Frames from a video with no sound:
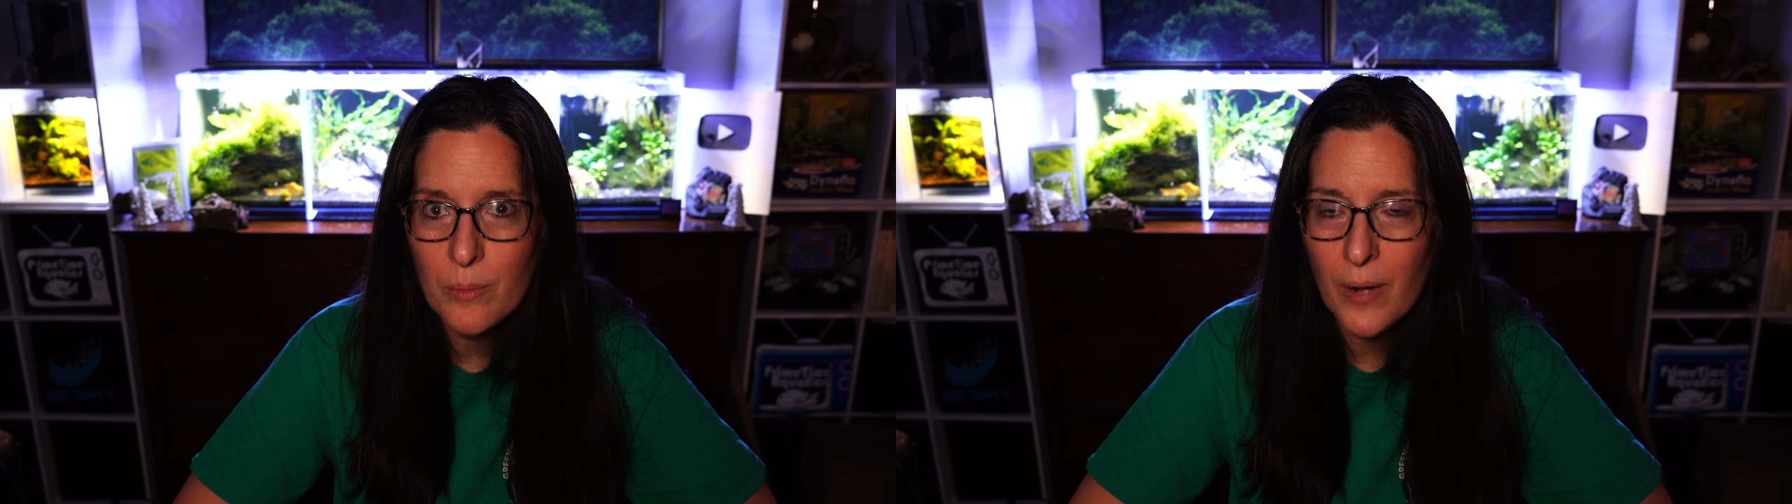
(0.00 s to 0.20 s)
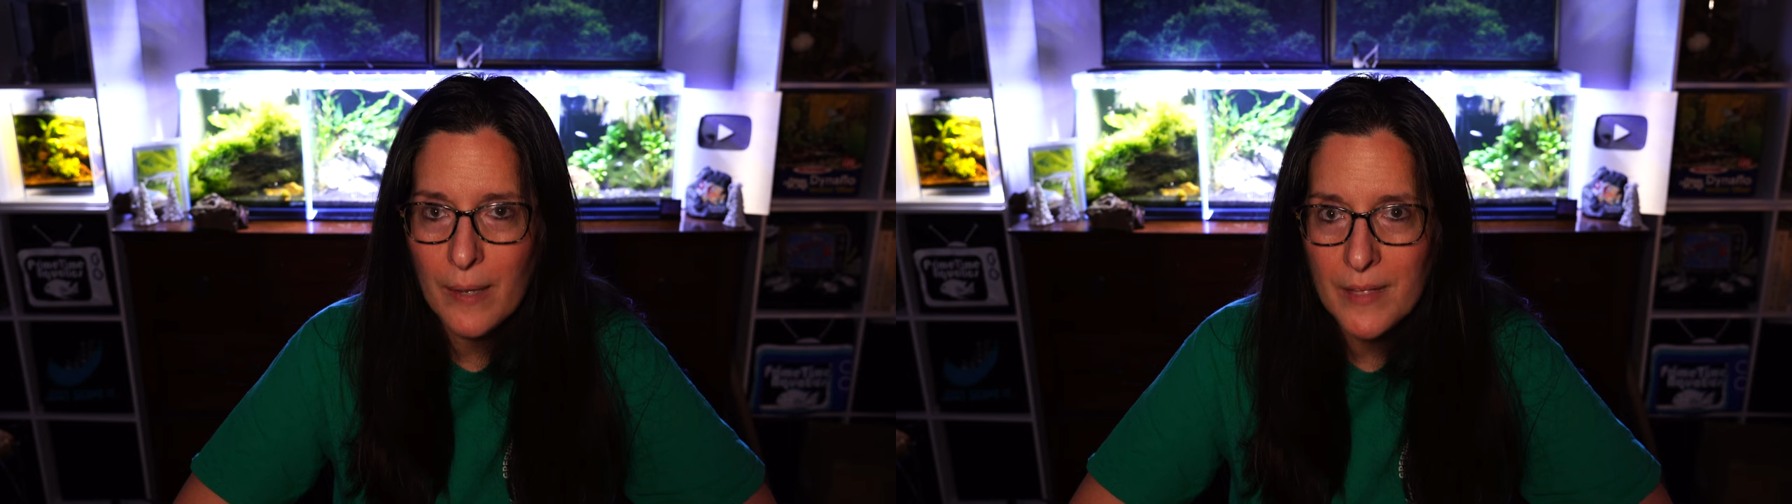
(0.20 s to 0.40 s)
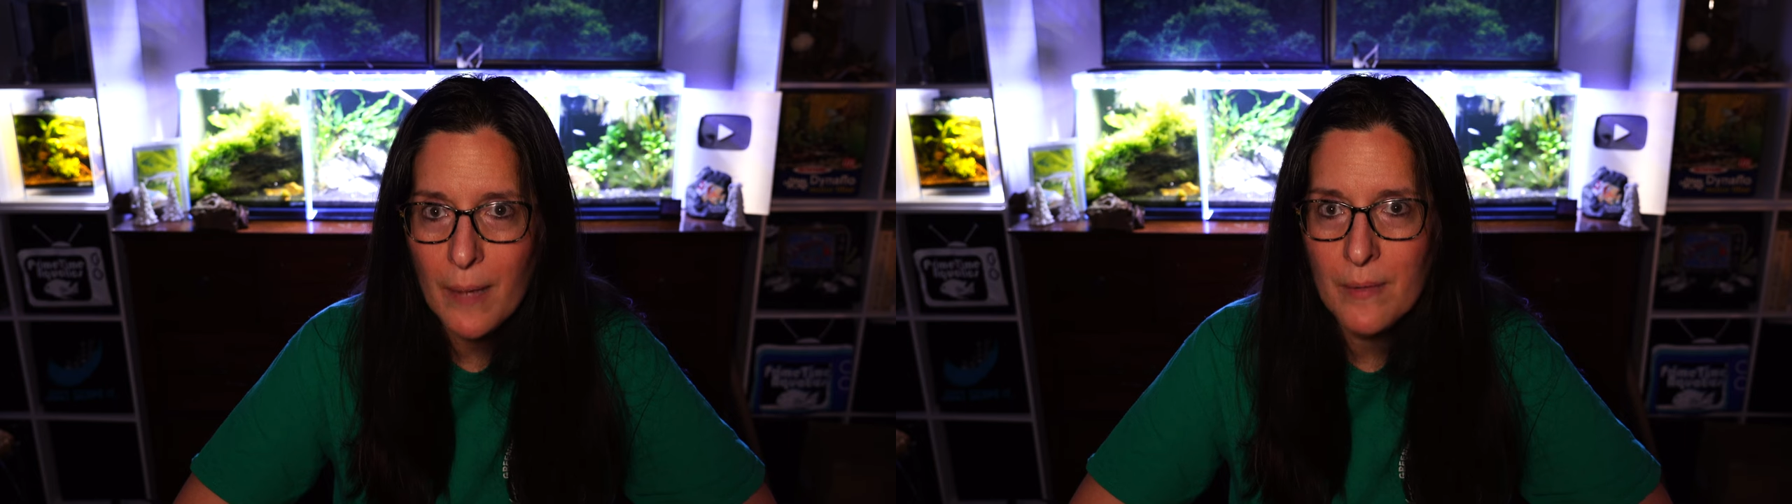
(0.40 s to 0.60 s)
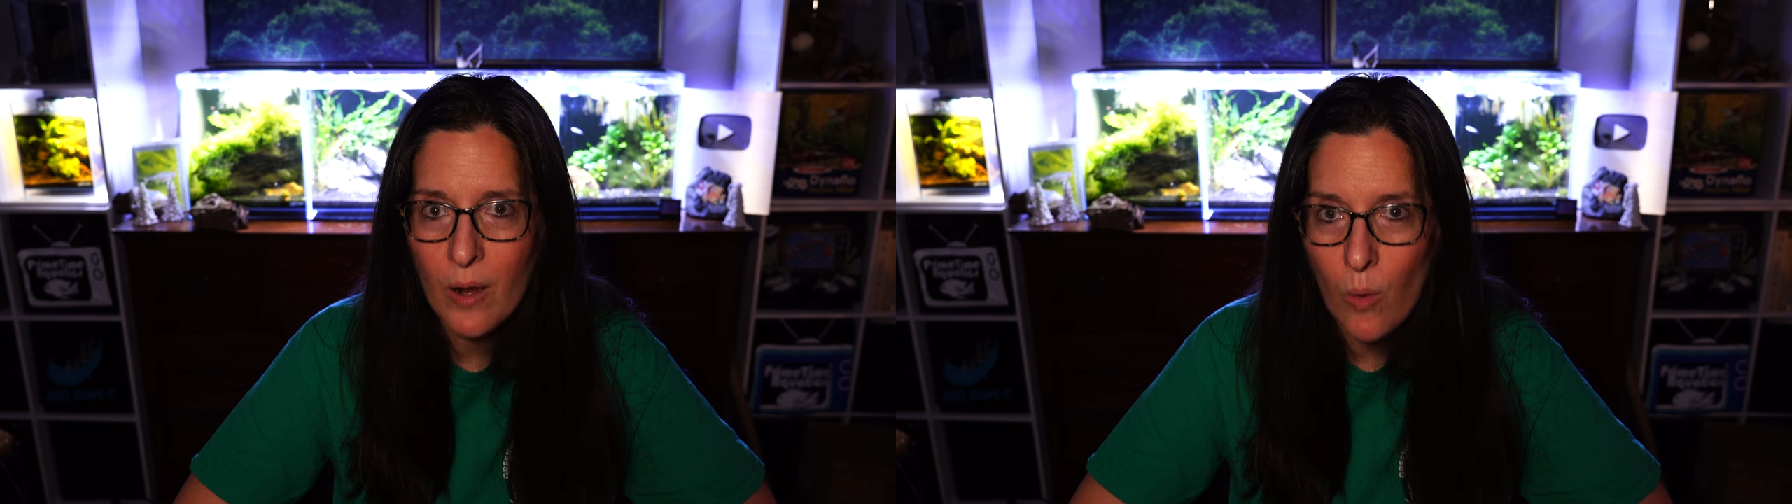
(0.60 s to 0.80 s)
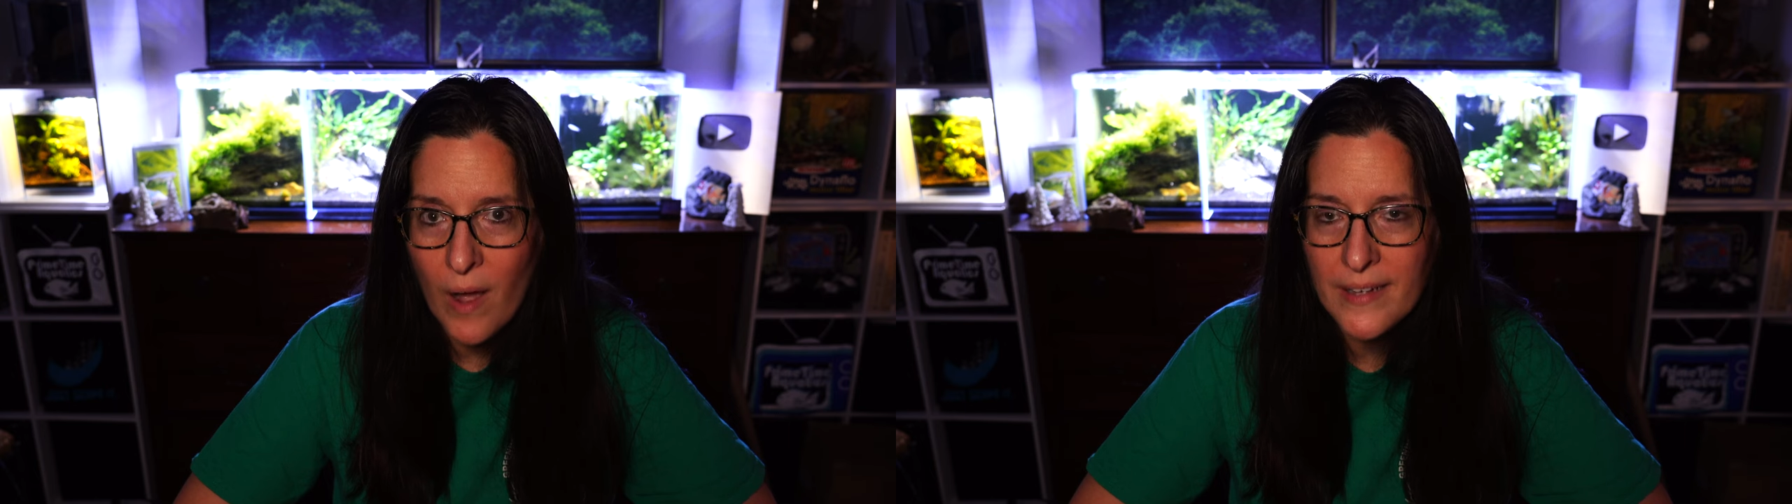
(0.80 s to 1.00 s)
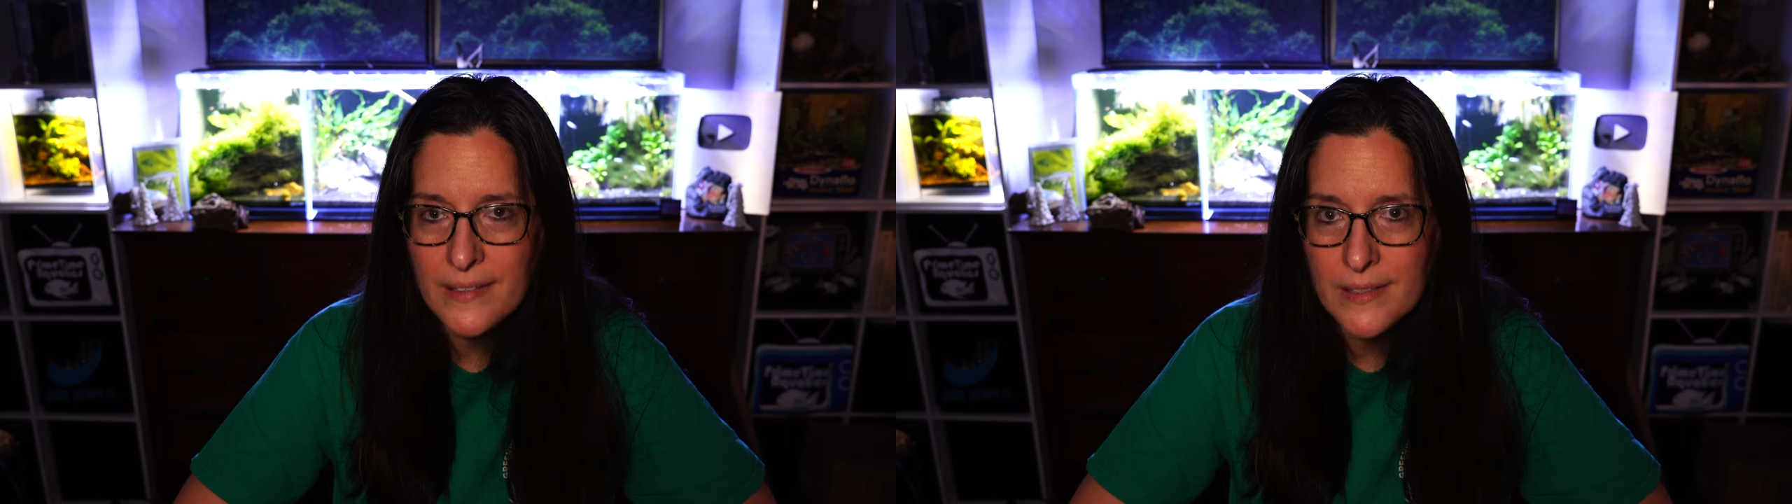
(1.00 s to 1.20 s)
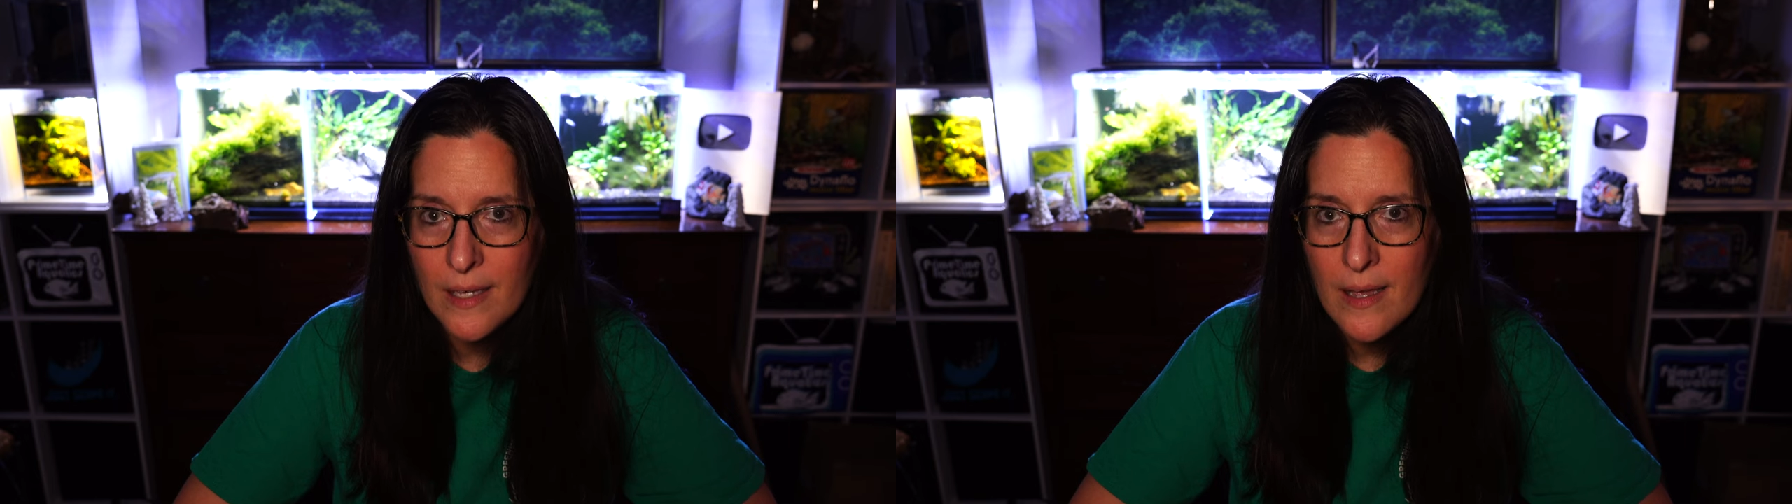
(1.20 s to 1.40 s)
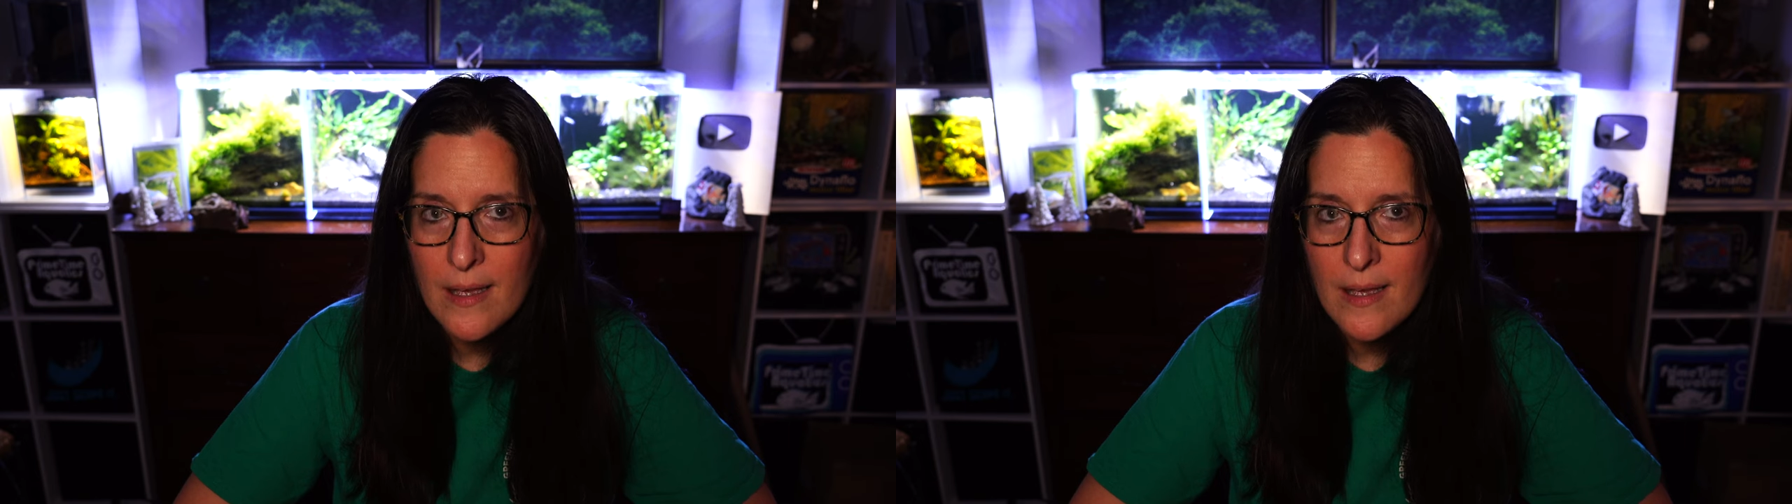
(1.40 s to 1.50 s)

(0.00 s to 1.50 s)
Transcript: to Primetime Aquatics.